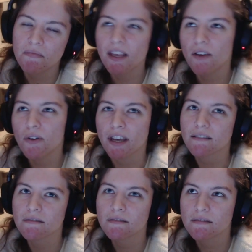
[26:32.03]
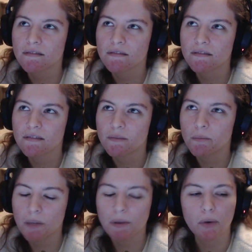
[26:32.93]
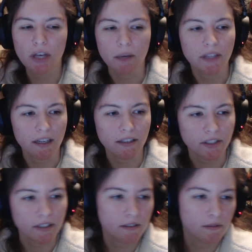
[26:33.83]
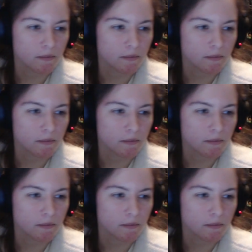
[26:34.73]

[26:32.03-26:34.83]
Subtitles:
Yeah, okay. Maybe I'm okay with that, actually.